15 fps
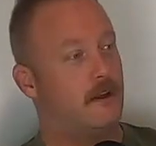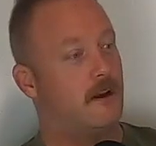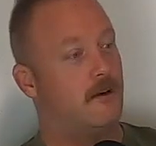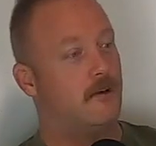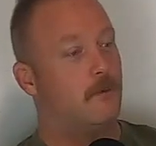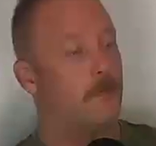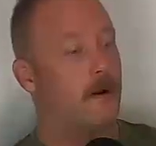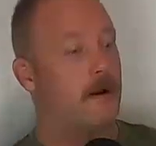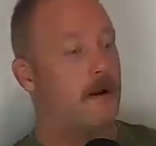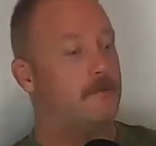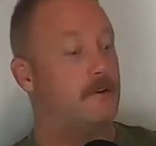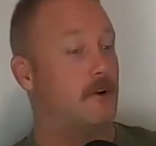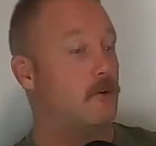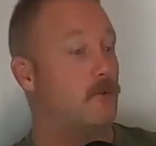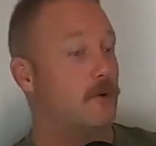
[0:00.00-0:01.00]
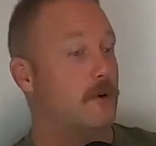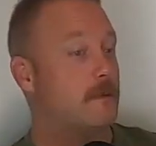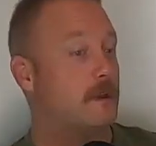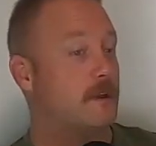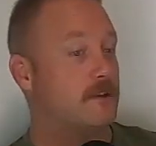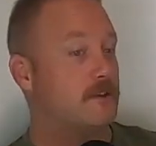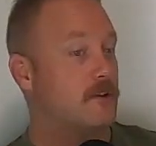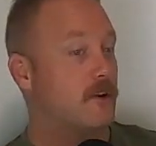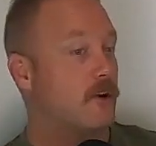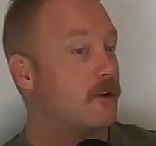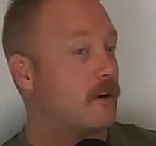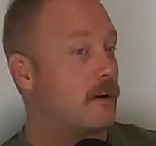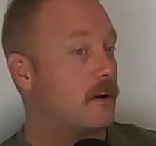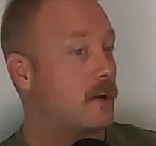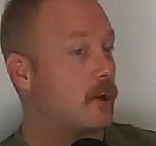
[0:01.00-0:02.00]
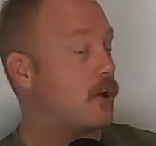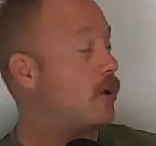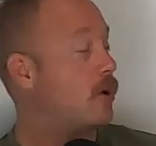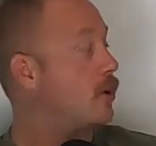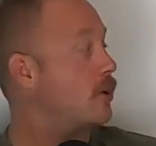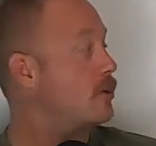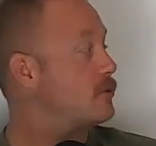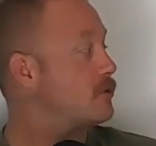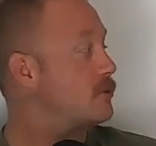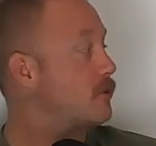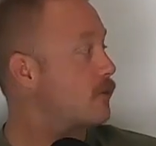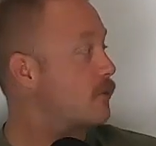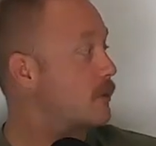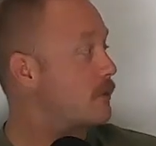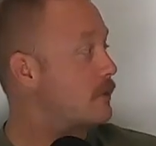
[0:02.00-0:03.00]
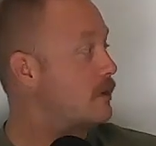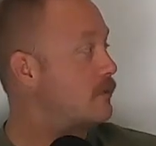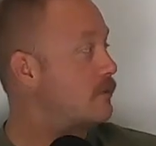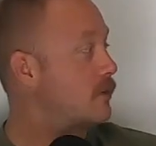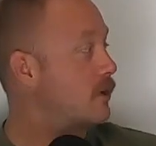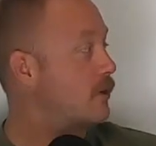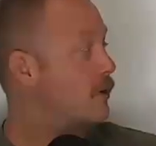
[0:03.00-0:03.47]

or perhaps a creaming soda. A oh, creaming soda.